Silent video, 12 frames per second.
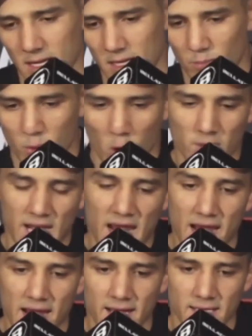broken
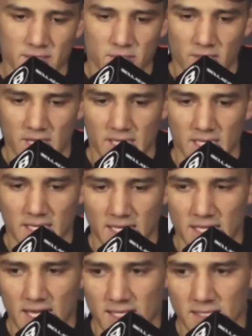hands or anything like
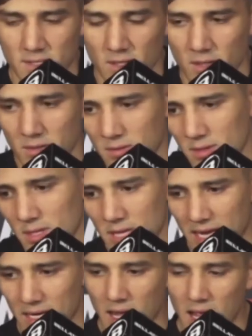that. So
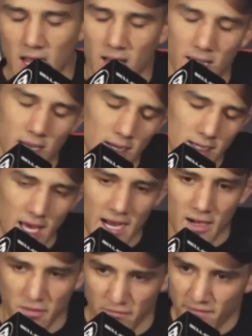I got
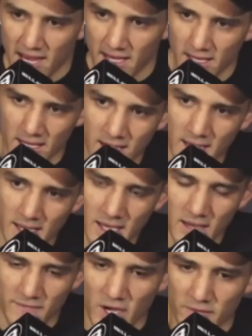out of the fight
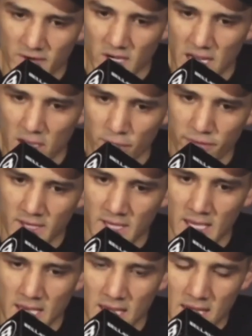very, very healthy.
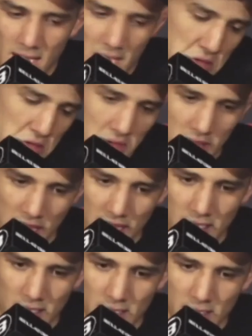
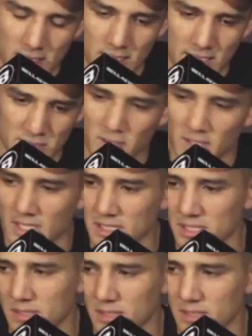And it's good. It's good to